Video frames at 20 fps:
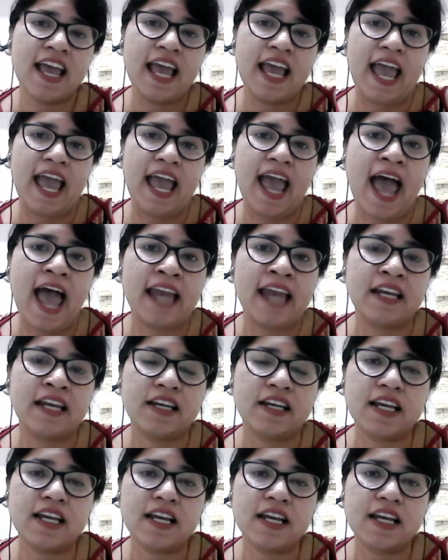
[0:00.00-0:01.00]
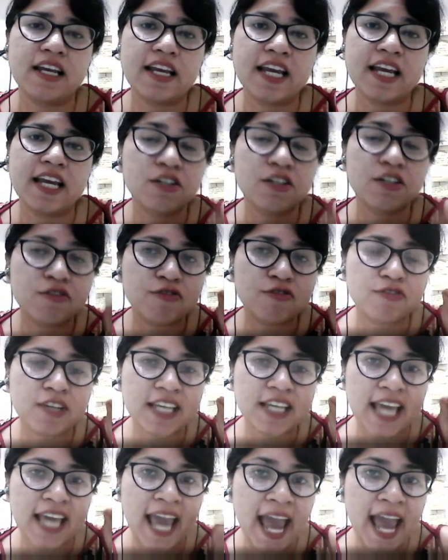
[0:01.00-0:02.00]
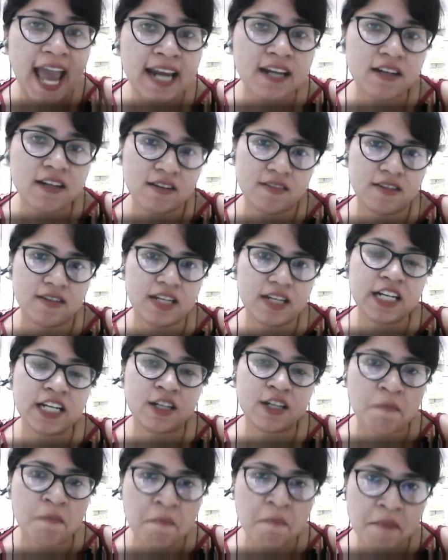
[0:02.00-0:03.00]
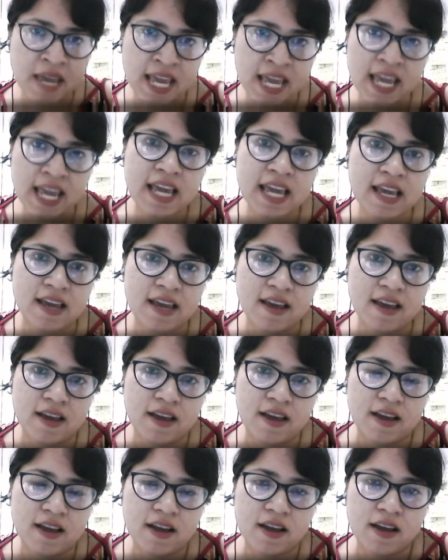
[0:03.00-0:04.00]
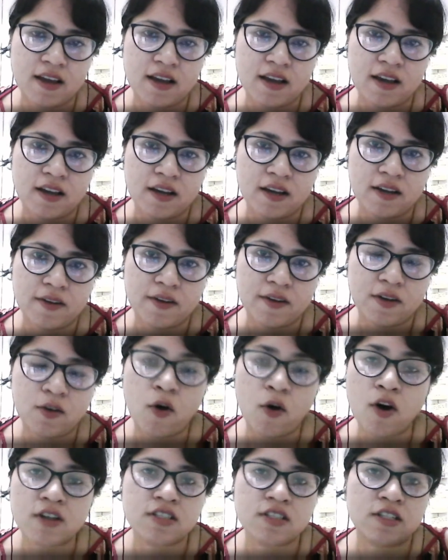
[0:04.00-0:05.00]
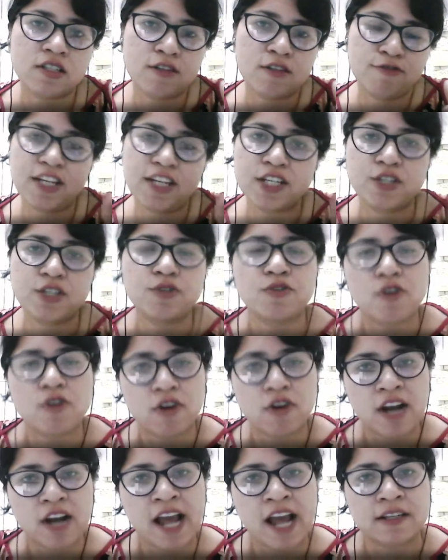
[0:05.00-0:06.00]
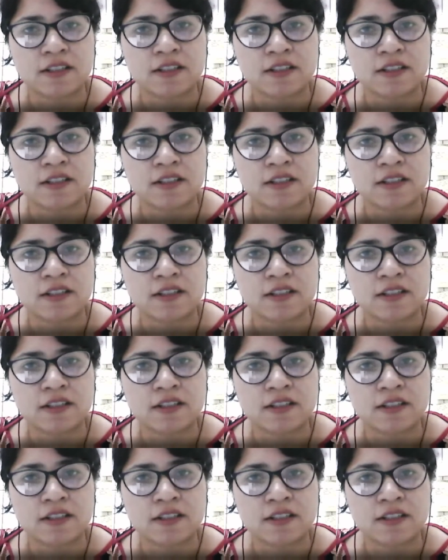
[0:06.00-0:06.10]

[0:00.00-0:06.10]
and it may cause defeat to your client.